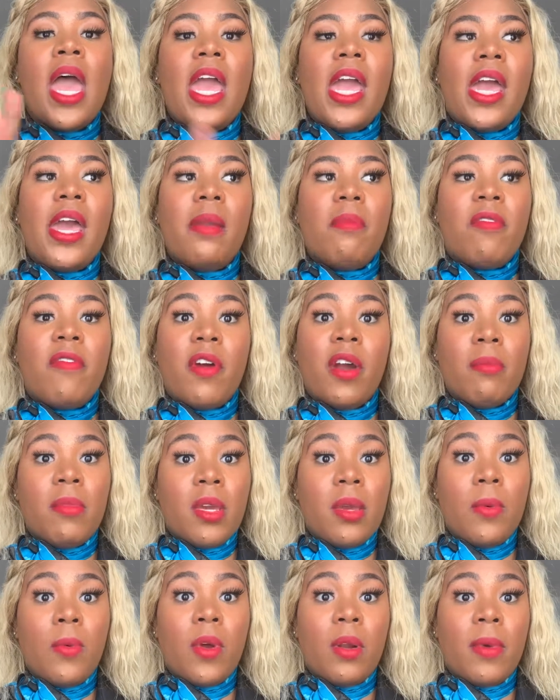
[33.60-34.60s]
And before I
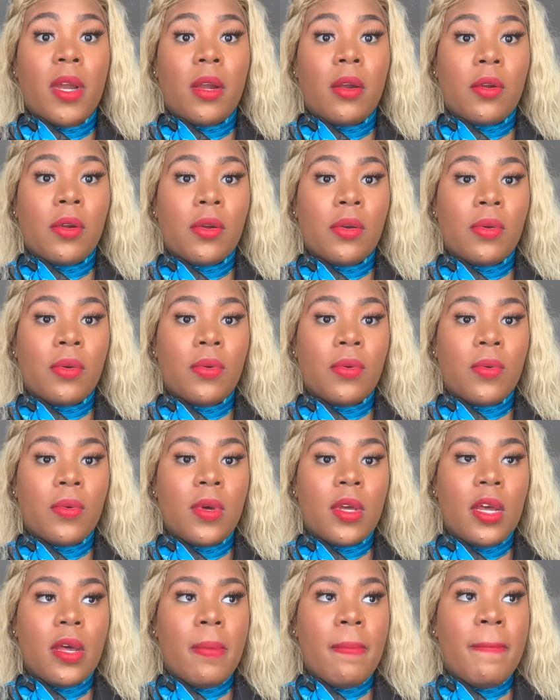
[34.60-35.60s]
meet one of my
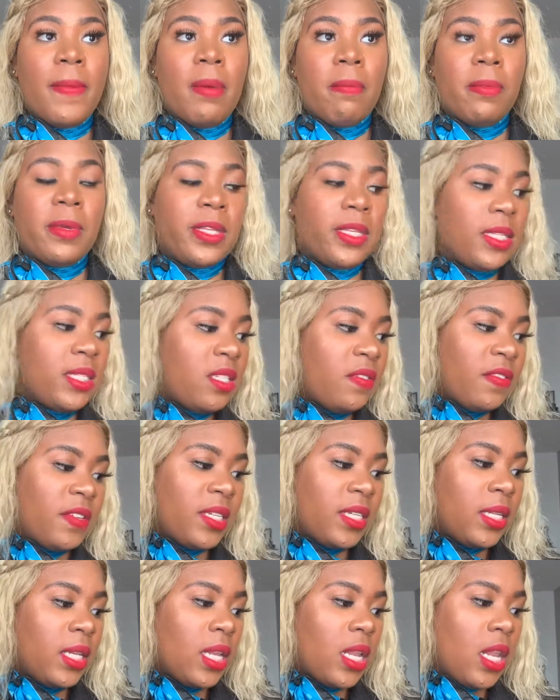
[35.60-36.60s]
crew members
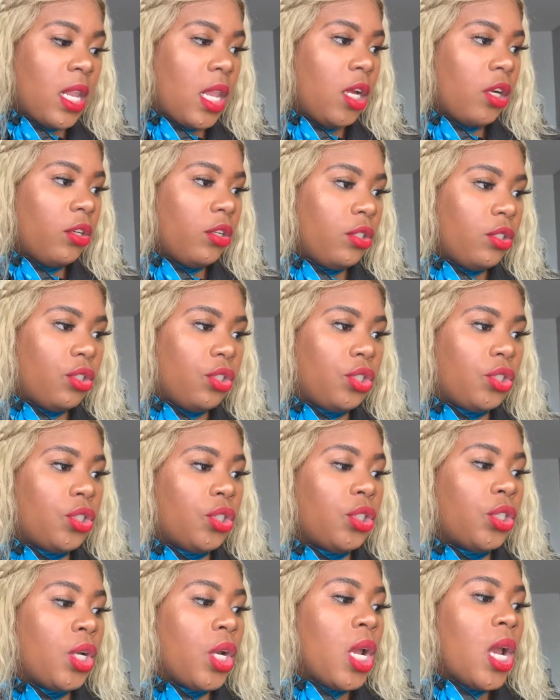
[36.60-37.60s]
for
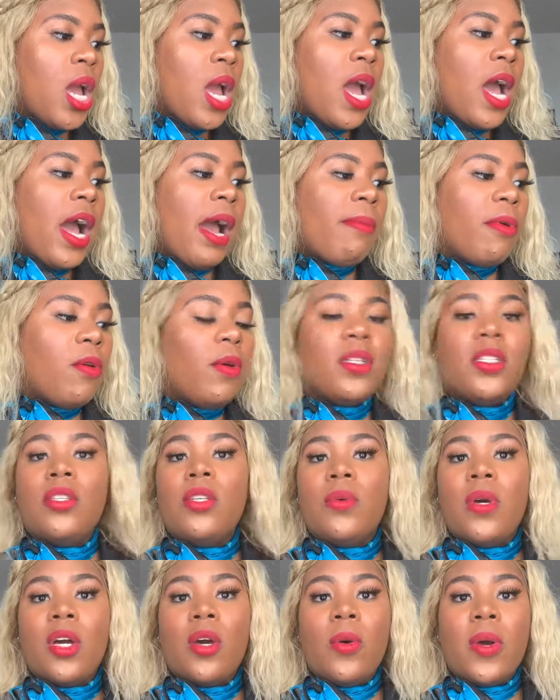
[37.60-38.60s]
lunch, I'm going to
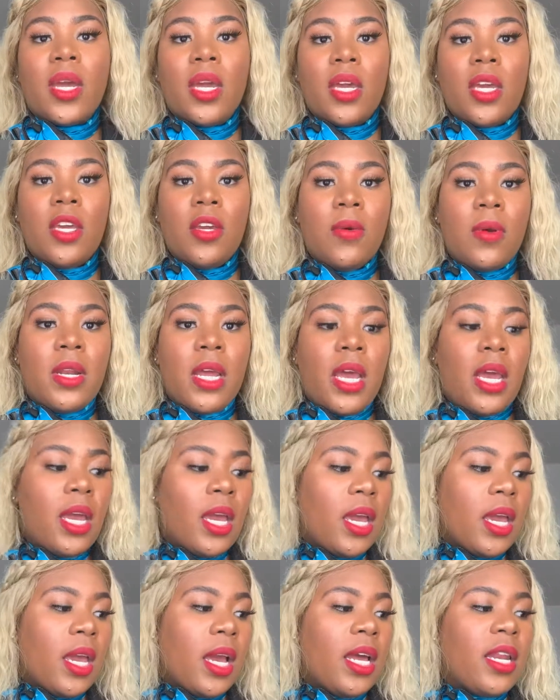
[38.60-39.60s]
do a quick
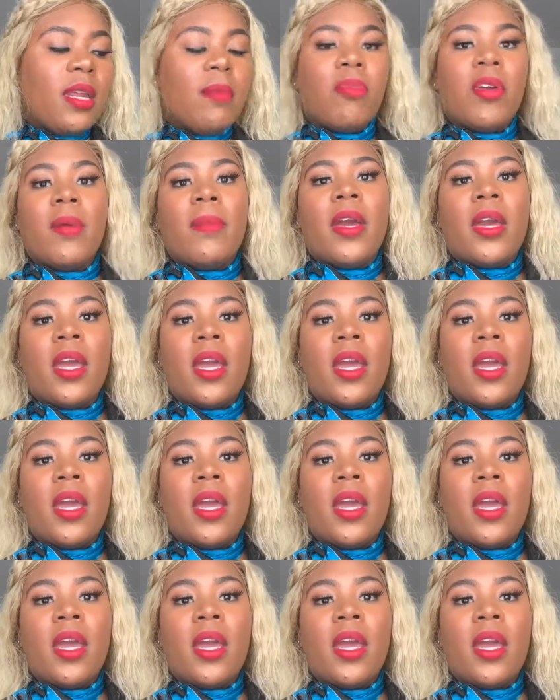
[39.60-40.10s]
Q&A. I didn't bring my